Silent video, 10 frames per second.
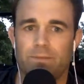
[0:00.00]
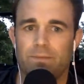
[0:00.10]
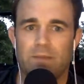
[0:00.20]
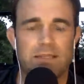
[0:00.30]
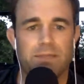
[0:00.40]

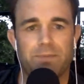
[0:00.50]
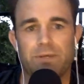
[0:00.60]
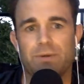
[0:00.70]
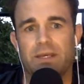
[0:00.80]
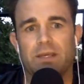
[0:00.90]
idea
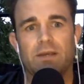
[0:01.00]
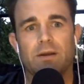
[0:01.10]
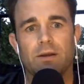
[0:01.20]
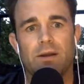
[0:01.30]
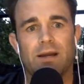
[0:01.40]
puking
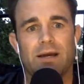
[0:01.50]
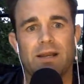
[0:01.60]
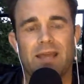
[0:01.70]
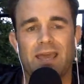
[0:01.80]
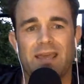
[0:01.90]
here on
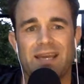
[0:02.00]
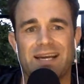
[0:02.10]
a